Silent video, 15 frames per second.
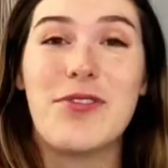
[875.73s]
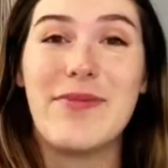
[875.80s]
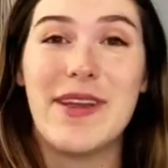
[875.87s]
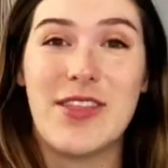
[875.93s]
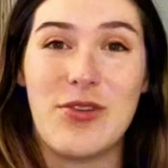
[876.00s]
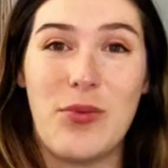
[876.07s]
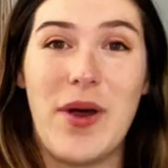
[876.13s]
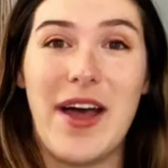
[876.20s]

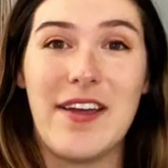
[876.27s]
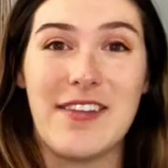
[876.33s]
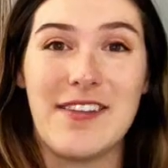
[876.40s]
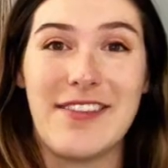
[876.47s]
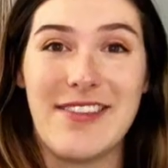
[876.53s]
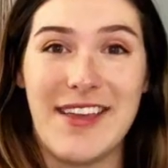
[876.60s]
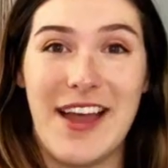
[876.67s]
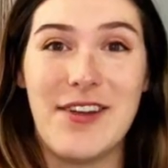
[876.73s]
make the
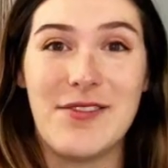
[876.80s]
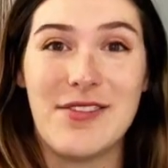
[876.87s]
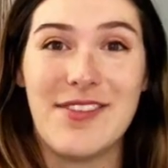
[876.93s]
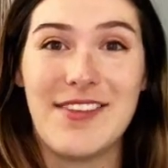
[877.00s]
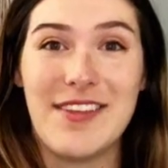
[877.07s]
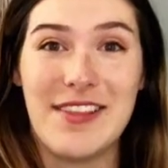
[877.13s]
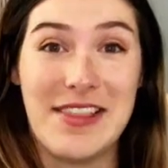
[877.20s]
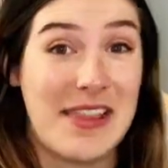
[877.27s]
wildest sounds,
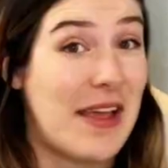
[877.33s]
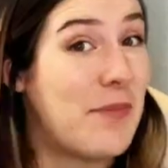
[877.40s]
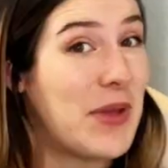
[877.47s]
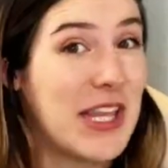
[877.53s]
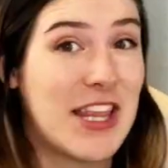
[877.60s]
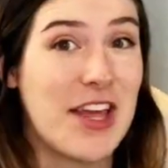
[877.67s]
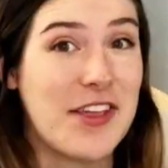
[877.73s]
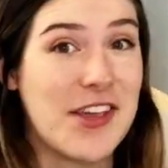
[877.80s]
let me
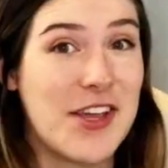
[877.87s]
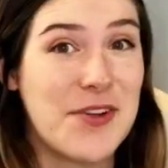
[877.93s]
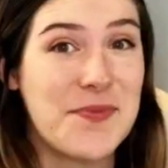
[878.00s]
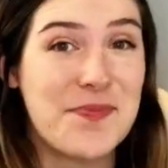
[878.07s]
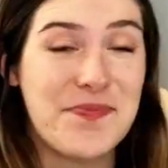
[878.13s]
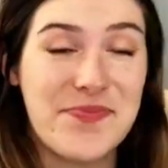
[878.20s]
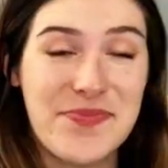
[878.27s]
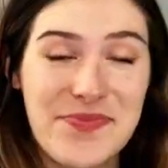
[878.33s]
tell you.
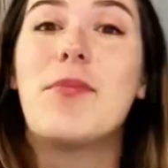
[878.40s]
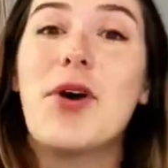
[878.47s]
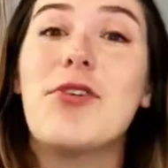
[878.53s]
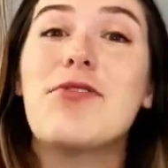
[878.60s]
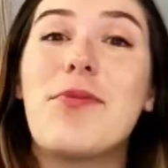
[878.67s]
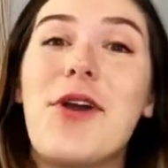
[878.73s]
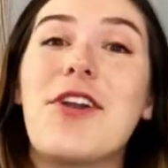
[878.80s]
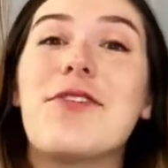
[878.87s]

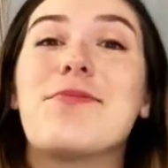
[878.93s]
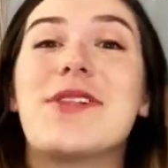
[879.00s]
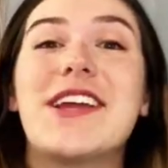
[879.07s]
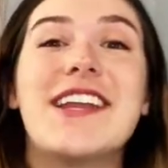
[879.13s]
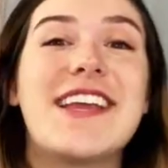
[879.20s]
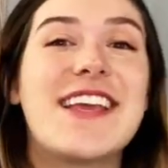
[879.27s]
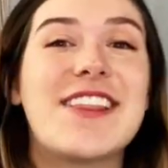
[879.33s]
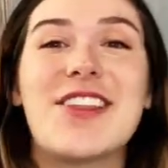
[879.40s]
Postpartum
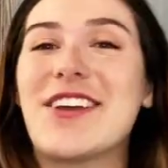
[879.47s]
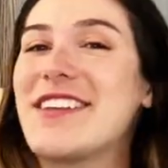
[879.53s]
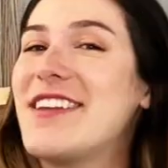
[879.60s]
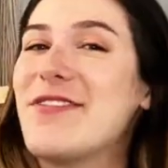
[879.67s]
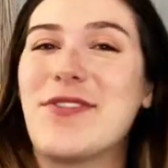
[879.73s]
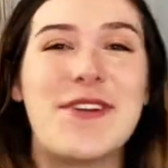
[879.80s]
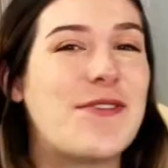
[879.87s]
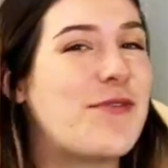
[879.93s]
bleeding can look
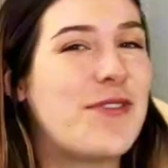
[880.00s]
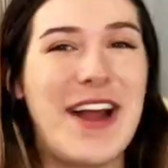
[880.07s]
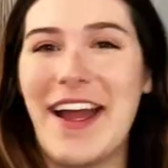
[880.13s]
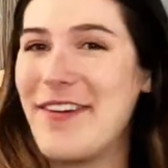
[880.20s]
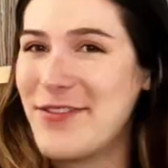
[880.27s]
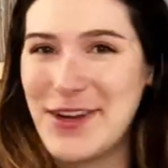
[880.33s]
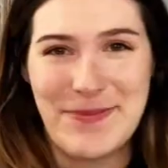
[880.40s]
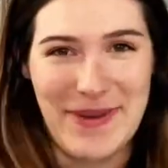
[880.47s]
different for
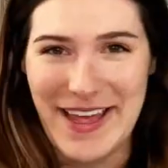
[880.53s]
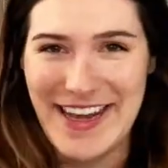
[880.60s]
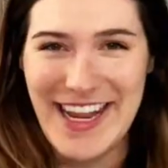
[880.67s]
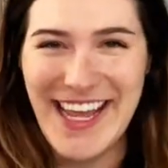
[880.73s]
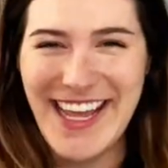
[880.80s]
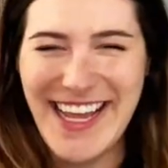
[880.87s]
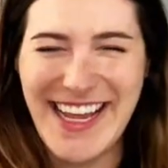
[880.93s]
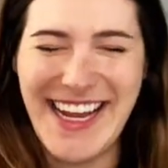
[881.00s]

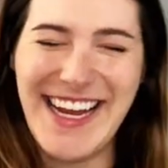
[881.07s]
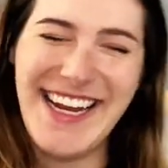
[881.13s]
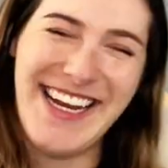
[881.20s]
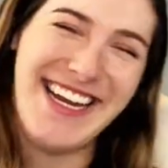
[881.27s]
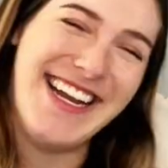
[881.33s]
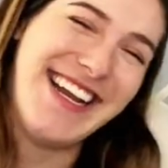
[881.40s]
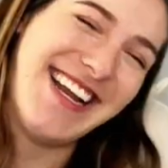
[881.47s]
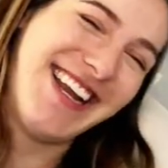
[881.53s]
everybody.
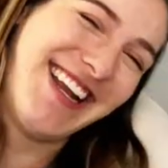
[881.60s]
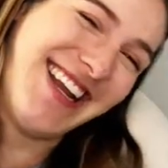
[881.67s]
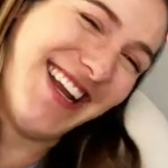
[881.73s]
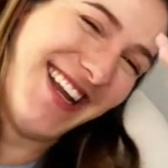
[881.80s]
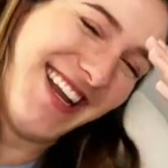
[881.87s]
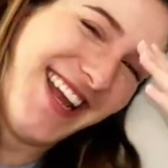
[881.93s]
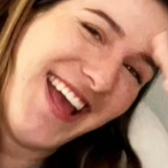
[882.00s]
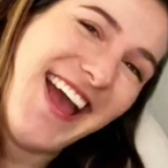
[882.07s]

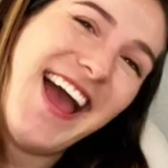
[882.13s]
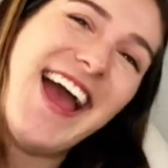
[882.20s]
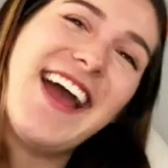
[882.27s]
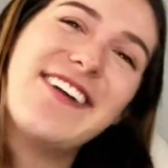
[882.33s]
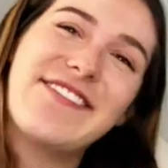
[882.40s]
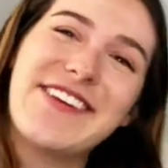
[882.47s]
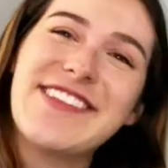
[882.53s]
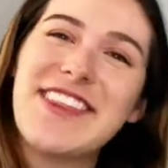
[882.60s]

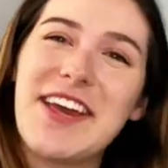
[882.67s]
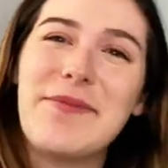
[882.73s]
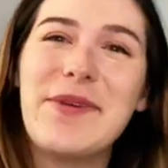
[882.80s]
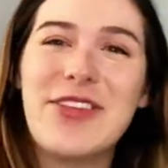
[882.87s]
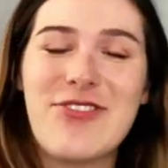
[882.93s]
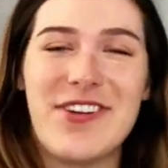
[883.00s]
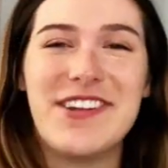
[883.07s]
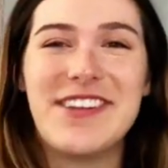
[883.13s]
Every time
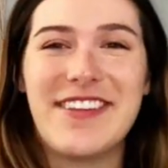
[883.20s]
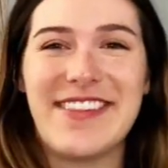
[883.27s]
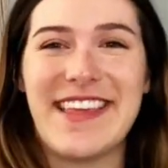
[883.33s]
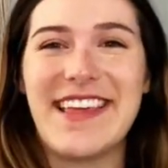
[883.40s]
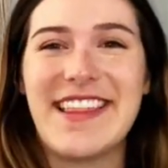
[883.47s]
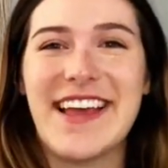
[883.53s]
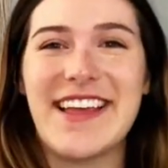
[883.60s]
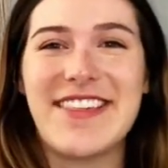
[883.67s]
I tried to
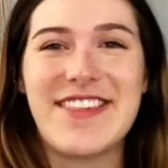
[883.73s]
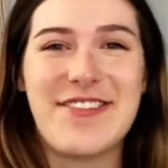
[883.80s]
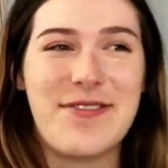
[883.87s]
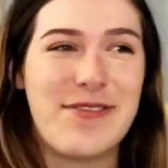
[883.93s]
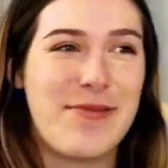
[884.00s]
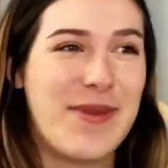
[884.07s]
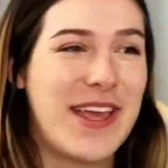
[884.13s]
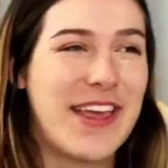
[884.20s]
say that, she
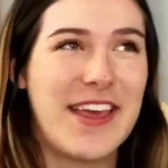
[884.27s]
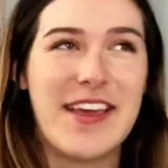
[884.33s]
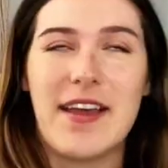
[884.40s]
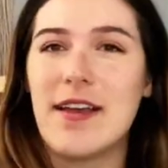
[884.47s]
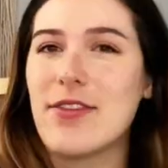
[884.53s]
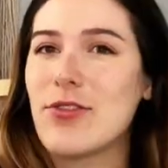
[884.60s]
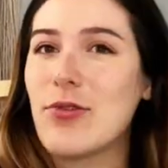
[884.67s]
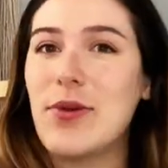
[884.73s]
was making
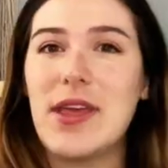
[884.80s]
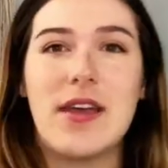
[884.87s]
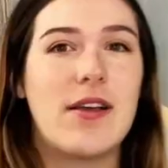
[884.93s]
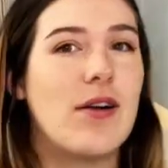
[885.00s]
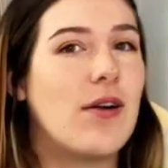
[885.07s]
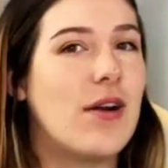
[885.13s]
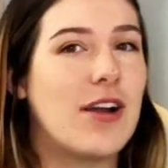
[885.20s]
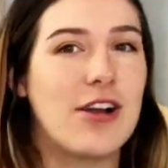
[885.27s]
a
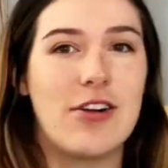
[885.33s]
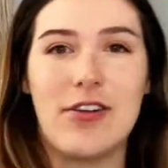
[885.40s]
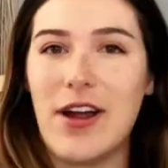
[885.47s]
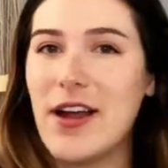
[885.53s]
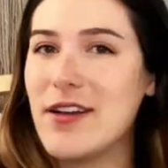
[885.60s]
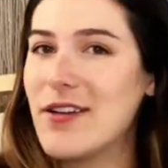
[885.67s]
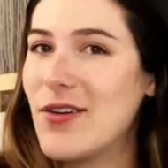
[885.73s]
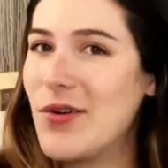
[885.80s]
squeak or a
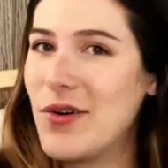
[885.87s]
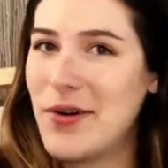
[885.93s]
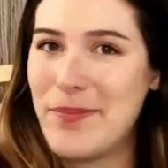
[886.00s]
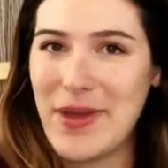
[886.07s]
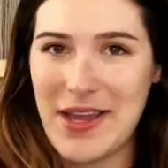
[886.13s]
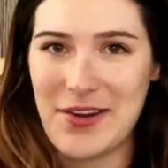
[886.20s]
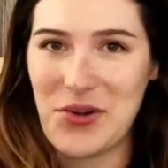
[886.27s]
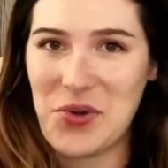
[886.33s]
grunt or a
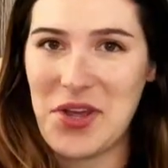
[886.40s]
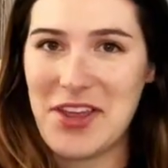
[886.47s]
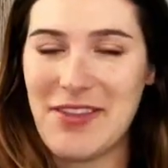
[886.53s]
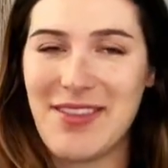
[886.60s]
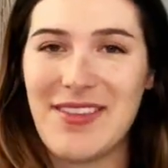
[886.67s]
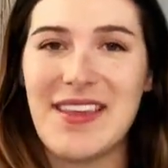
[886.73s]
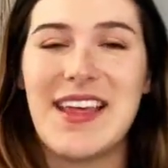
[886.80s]
pig noise.